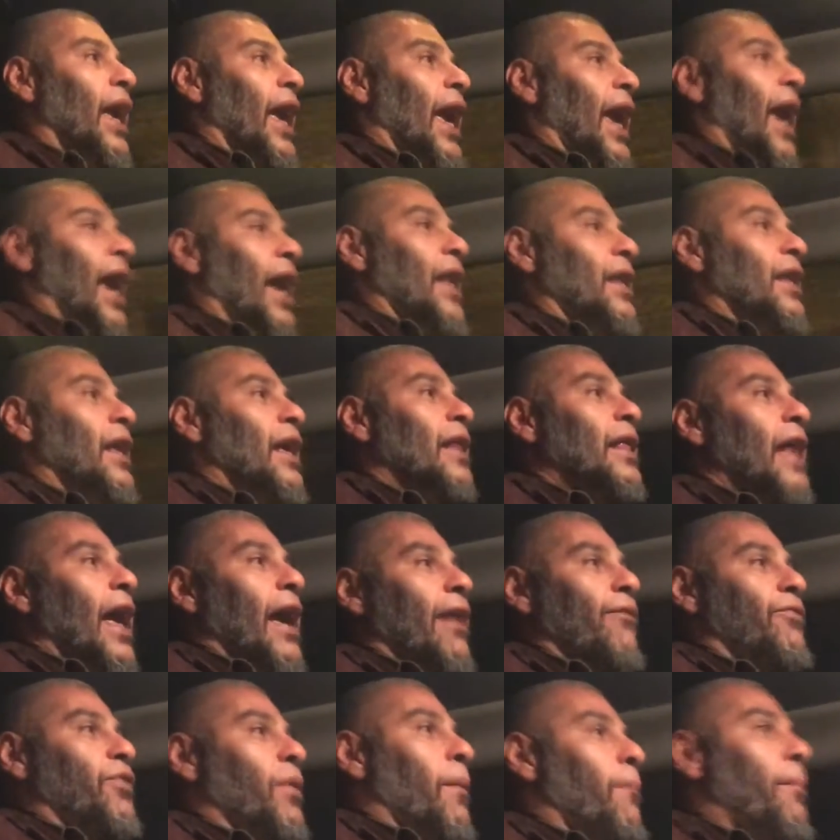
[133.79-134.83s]
And
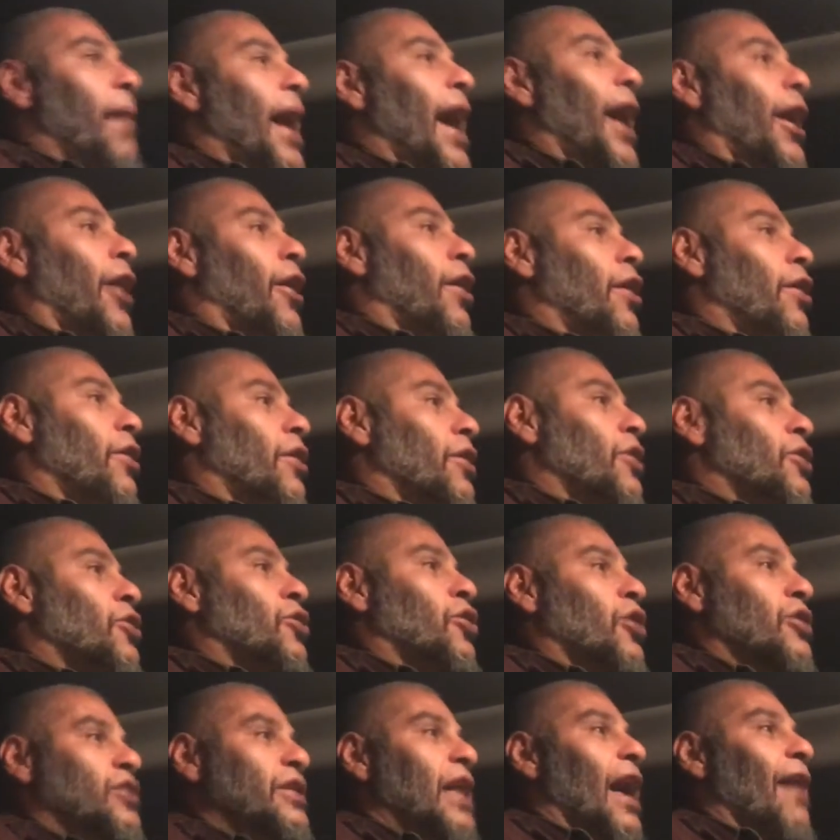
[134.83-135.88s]
if the buyer
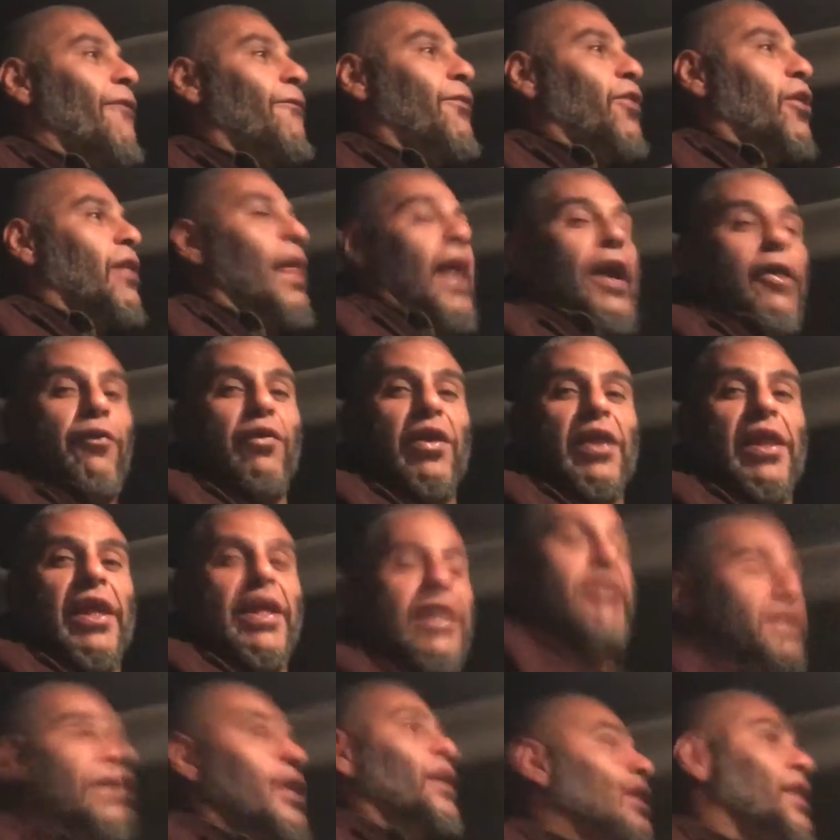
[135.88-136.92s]
does not feel like
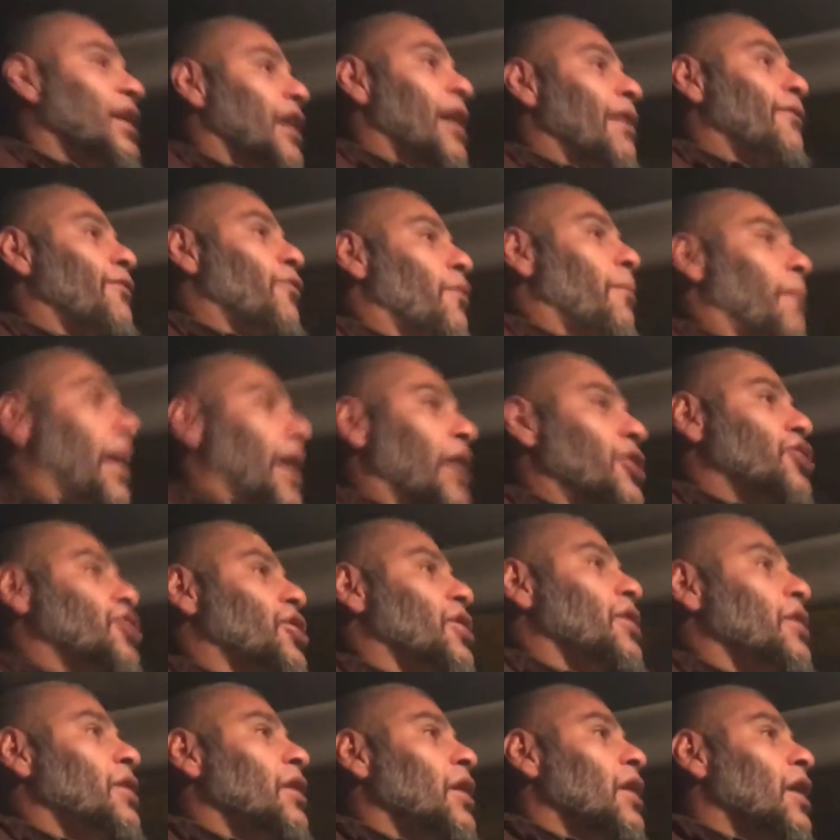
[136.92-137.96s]
releasing the
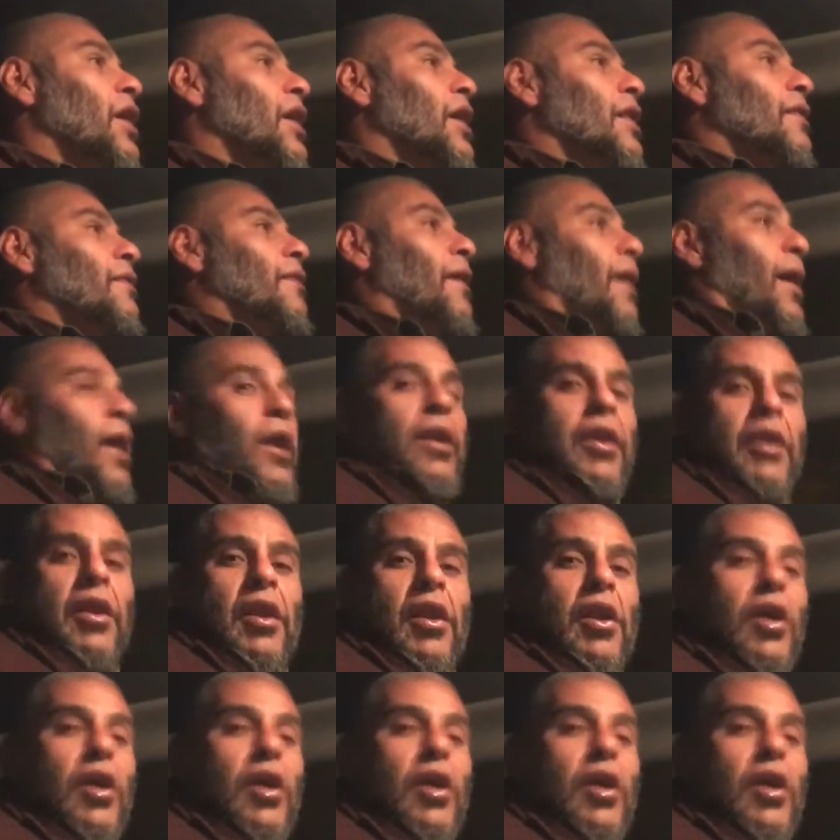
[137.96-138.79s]
information, then